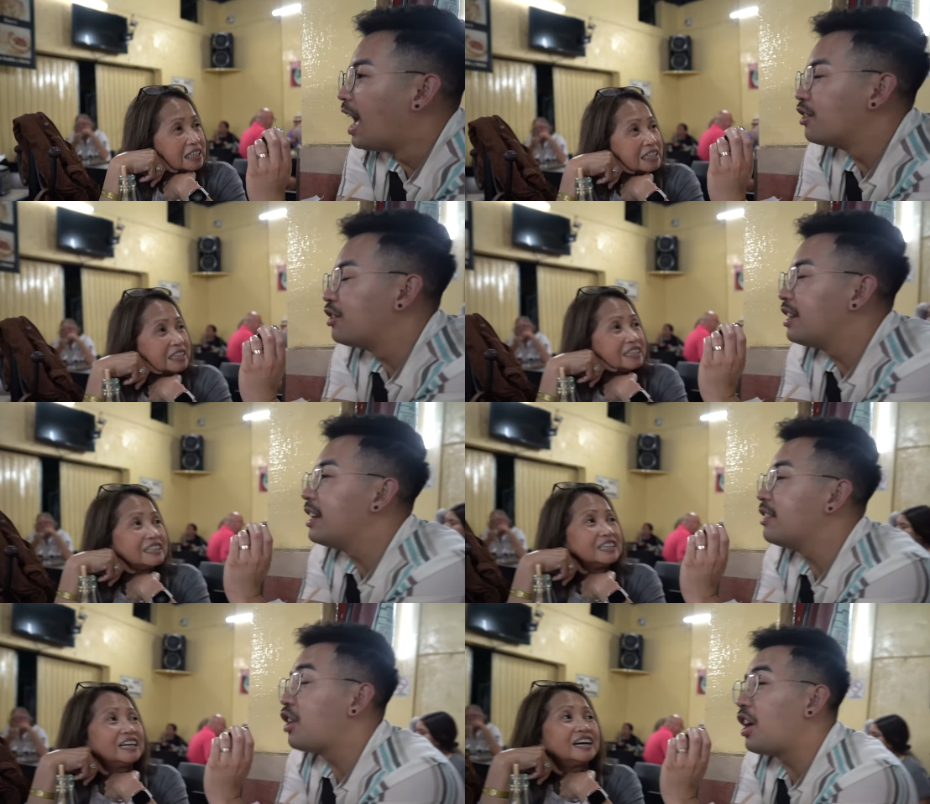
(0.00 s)
Speaker 1: She
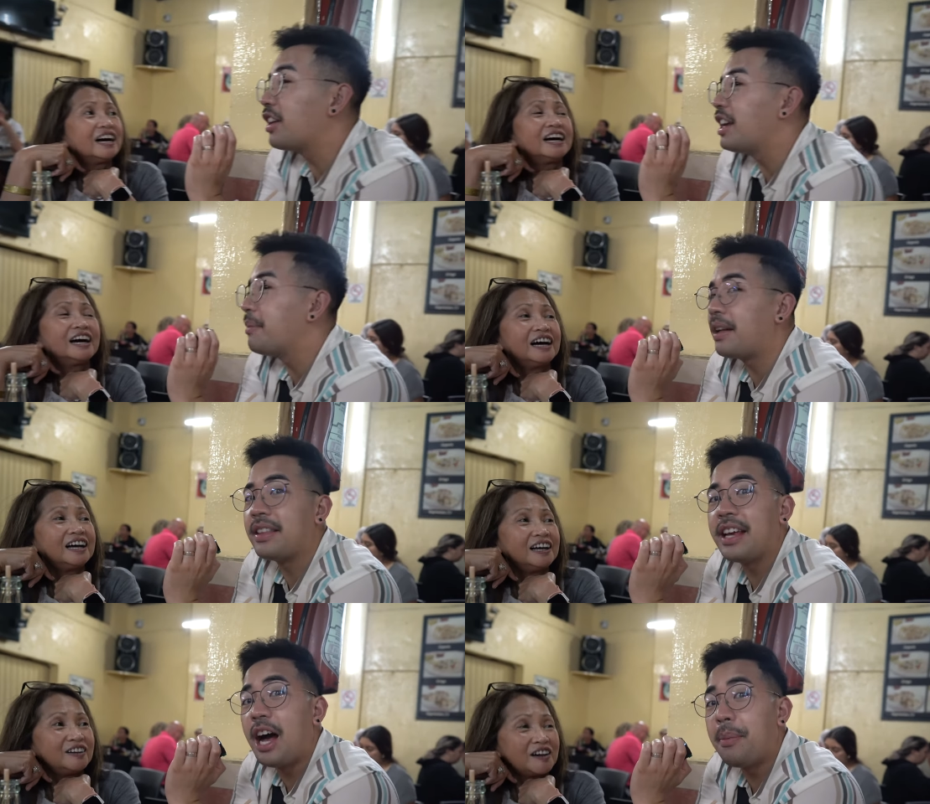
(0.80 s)
is talking about the
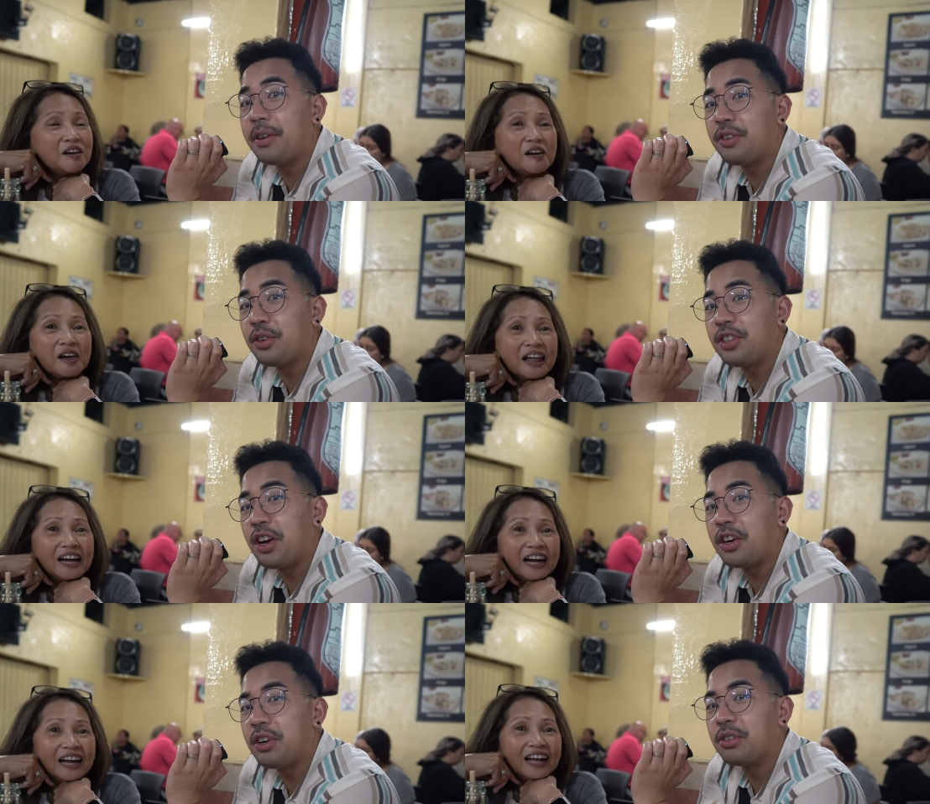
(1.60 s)
Store
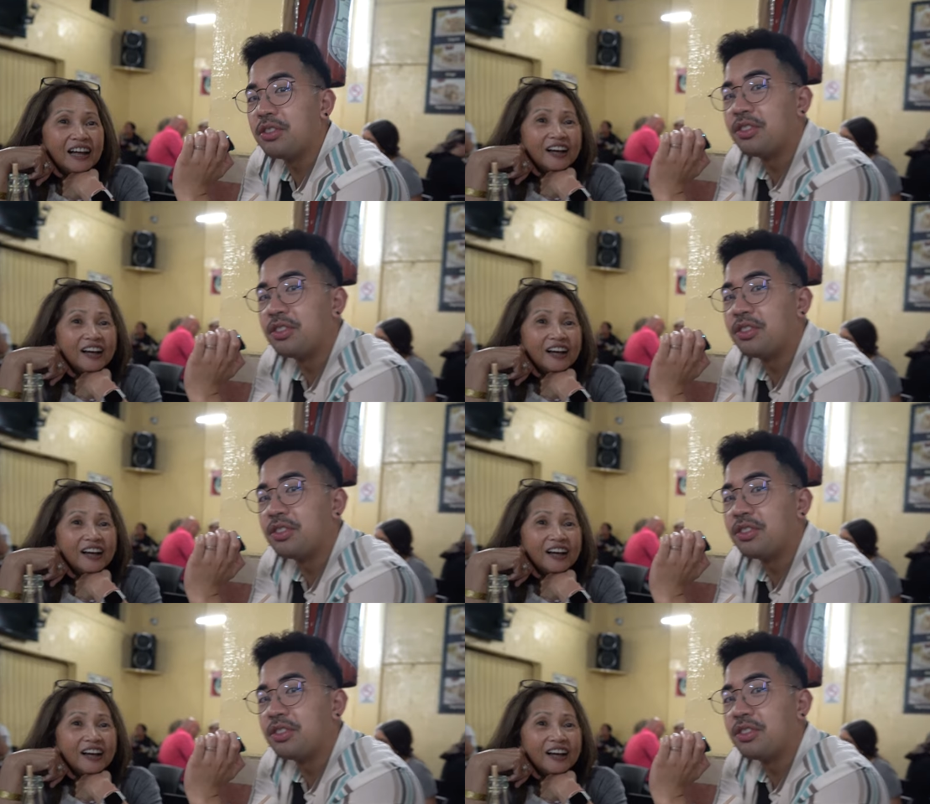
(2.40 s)
tacos.